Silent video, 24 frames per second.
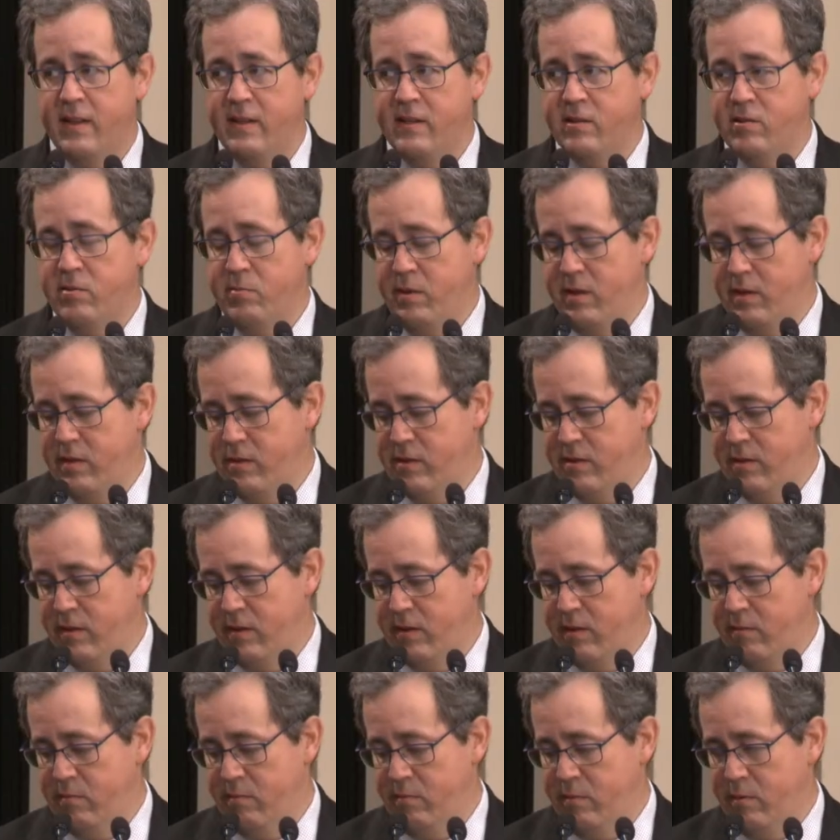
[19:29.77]
thanks so much,
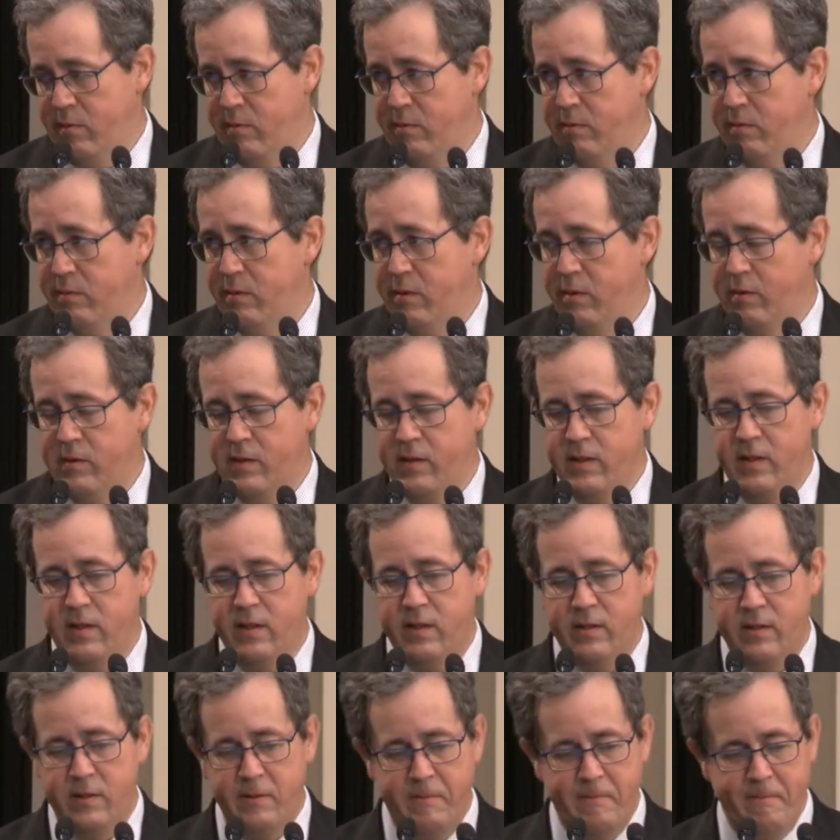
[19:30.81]
and we'll go to the
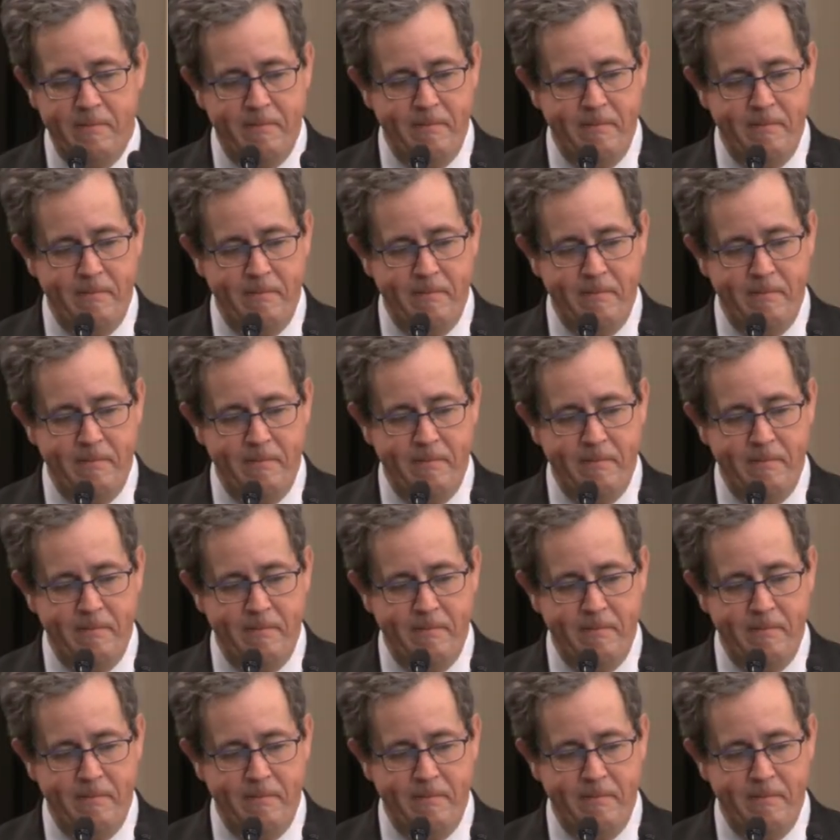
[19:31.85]
next.